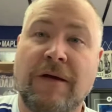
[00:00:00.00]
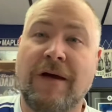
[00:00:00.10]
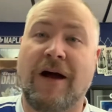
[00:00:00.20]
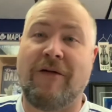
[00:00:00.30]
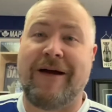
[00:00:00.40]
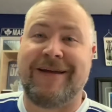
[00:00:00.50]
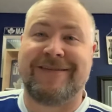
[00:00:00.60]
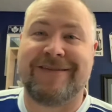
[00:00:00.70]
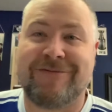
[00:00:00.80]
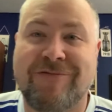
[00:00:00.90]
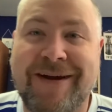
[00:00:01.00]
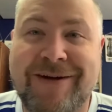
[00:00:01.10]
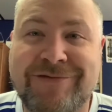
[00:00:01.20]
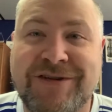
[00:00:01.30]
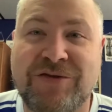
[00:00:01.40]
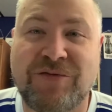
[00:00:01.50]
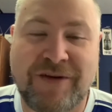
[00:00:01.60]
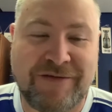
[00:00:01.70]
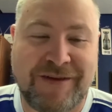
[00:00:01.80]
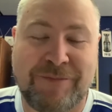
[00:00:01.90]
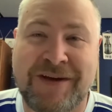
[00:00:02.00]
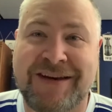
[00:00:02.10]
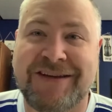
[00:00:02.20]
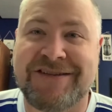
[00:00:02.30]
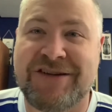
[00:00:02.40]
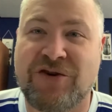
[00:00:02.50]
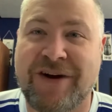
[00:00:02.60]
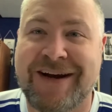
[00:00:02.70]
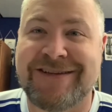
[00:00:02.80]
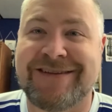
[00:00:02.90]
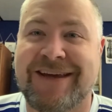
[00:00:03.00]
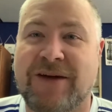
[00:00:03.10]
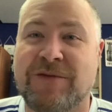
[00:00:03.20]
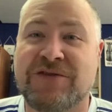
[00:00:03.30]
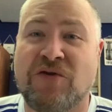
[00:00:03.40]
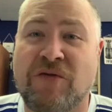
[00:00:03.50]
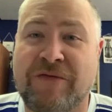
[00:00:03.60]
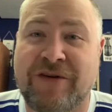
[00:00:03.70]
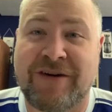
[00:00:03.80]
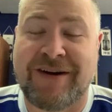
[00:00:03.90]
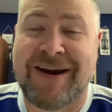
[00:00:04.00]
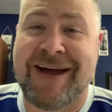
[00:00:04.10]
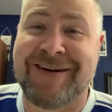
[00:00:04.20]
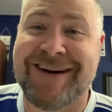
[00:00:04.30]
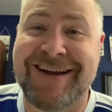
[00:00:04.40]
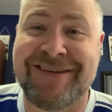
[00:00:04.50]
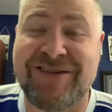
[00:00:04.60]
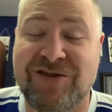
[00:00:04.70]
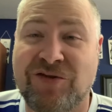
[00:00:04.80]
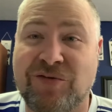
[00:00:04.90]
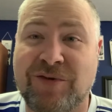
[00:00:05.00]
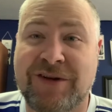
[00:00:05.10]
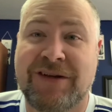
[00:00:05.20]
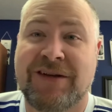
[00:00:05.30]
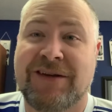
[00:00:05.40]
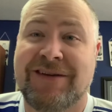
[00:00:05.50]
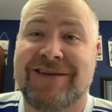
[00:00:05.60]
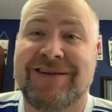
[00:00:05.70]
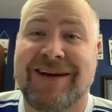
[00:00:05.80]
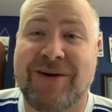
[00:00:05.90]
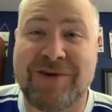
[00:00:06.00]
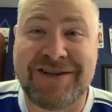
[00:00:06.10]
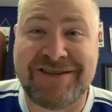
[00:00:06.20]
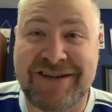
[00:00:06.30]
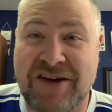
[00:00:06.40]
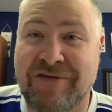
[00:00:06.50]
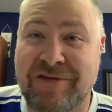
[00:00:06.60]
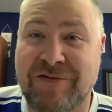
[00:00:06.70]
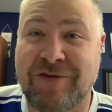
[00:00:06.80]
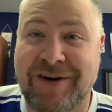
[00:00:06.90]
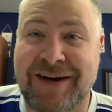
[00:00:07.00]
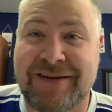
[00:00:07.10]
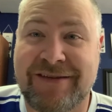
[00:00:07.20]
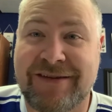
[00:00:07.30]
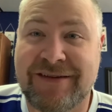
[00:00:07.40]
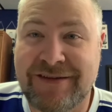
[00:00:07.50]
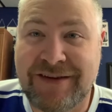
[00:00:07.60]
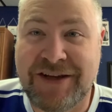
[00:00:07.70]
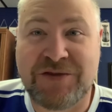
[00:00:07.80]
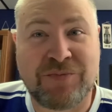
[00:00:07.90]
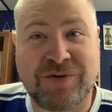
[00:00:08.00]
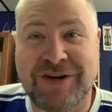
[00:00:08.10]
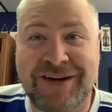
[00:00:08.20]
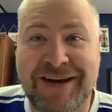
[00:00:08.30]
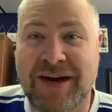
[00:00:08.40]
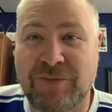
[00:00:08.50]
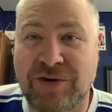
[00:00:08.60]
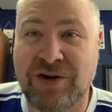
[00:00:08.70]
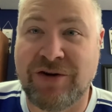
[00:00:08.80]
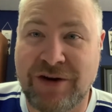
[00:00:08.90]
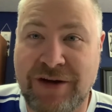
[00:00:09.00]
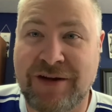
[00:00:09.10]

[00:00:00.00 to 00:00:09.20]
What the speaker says: All right, round 2 of the PDC Grand Slam is over, and how did I do? I went 7 for 8. That's pretty damn good.